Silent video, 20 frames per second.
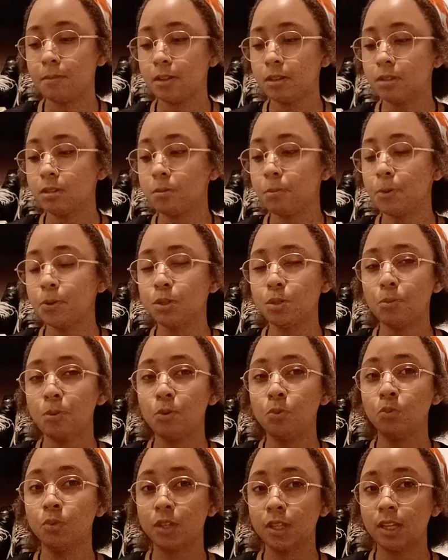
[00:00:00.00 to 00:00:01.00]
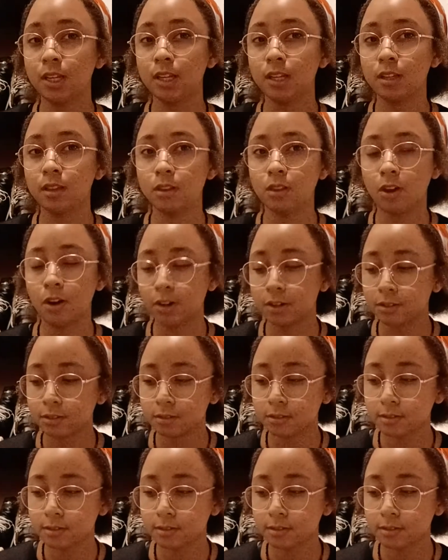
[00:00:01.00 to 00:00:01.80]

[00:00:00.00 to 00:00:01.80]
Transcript: It's supposed to be really long.